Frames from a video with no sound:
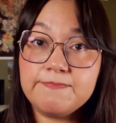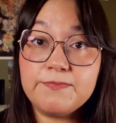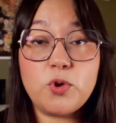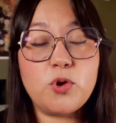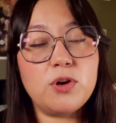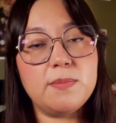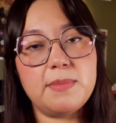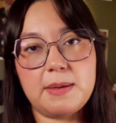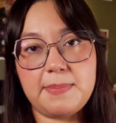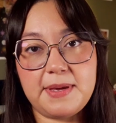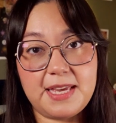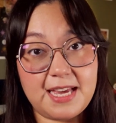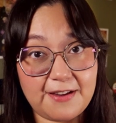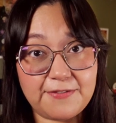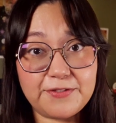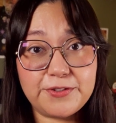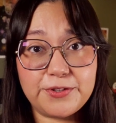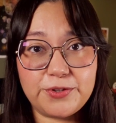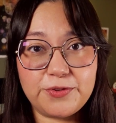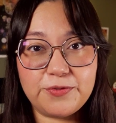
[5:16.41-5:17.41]
or maybe
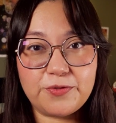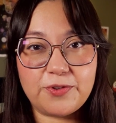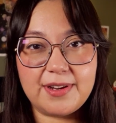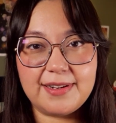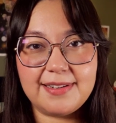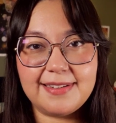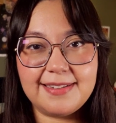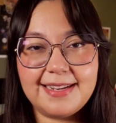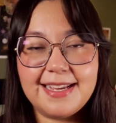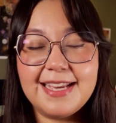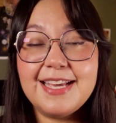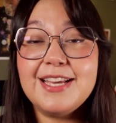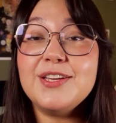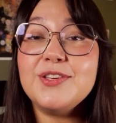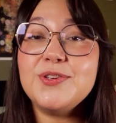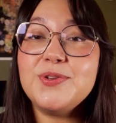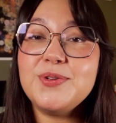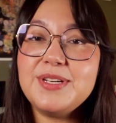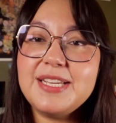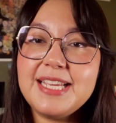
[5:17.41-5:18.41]
after you've written,
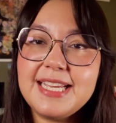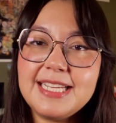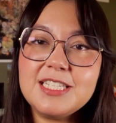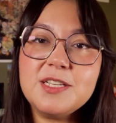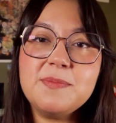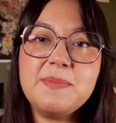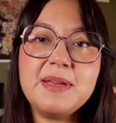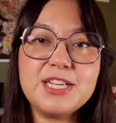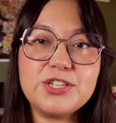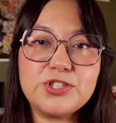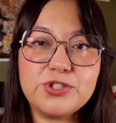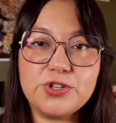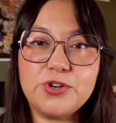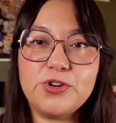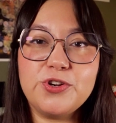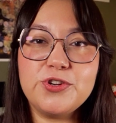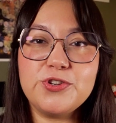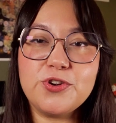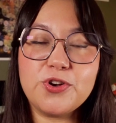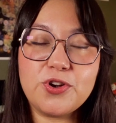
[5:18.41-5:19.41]
you need to make
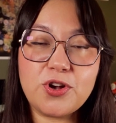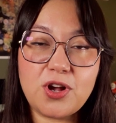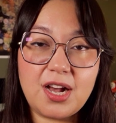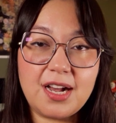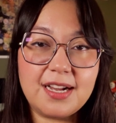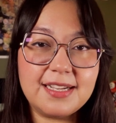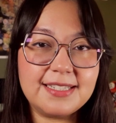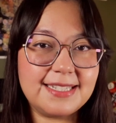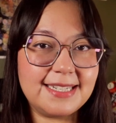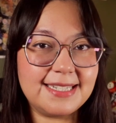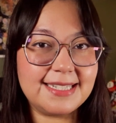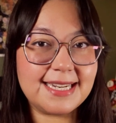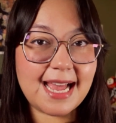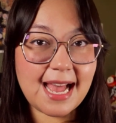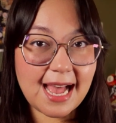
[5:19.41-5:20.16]
sure your content